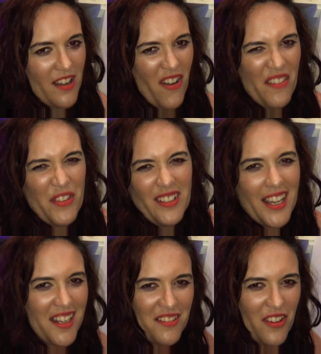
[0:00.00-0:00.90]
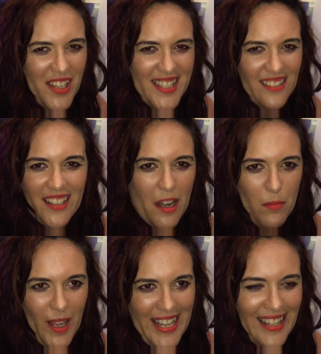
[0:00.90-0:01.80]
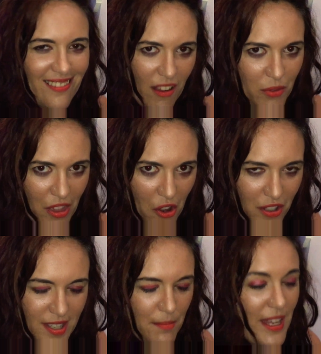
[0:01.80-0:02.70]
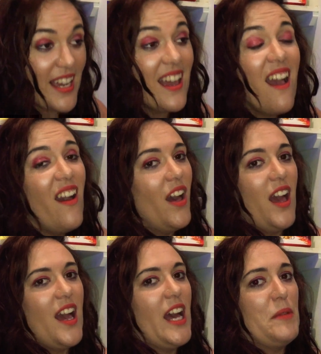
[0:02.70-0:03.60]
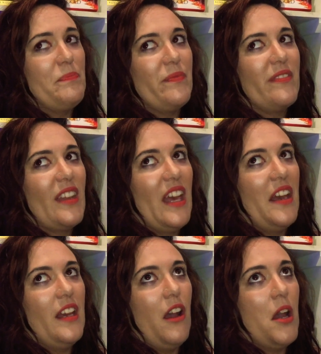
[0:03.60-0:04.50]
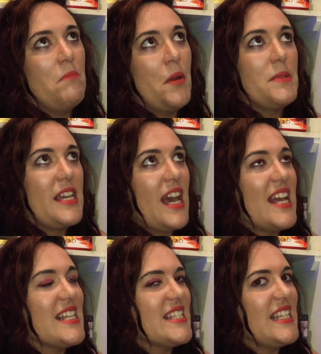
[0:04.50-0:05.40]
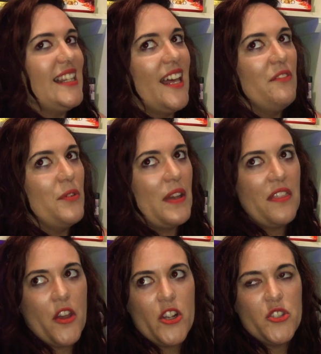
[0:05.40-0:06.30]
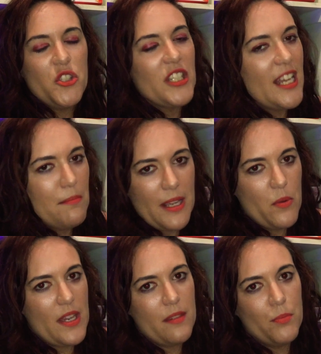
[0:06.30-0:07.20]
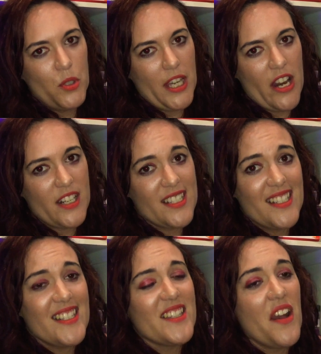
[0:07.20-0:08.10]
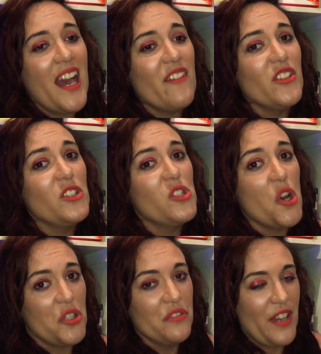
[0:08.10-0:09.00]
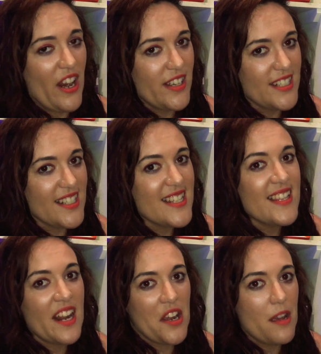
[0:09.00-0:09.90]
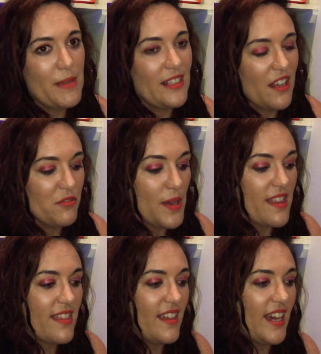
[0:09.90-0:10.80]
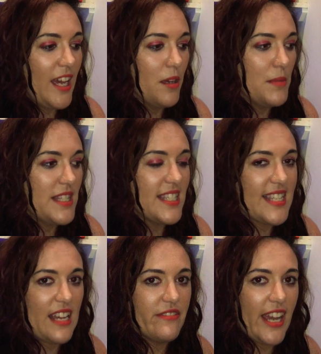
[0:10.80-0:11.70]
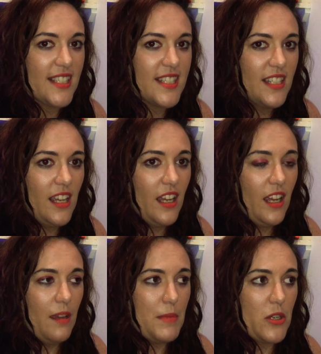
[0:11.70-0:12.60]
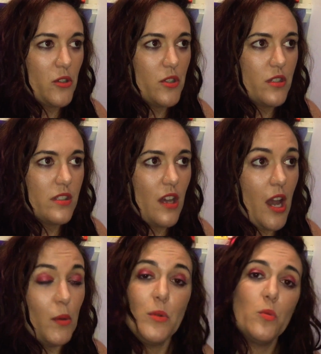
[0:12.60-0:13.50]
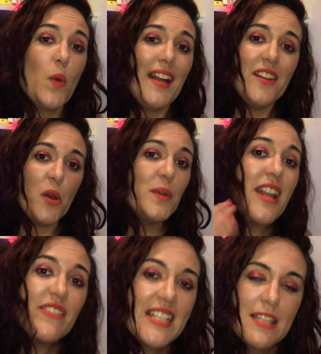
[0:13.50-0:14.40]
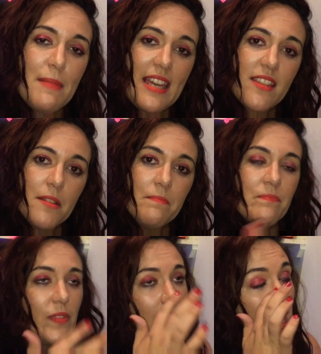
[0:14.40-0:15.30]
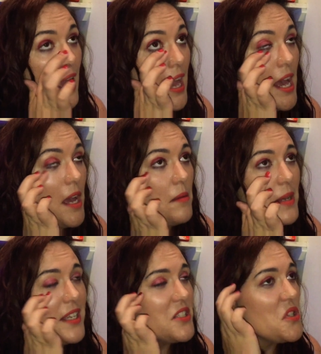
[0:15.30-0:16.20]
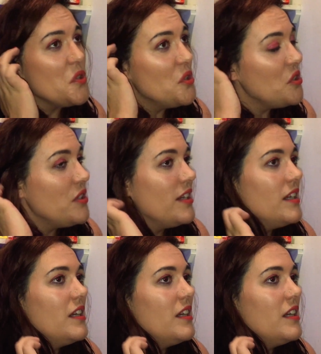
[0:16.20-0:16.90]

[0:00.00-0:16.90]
I feel like I sound like I'm like in love with her or something. I'm probably as in love with her as you can be with book characters. I have a lot of characters that I am in love with. It's a sad fact, because one, I will never get to meet them, and two,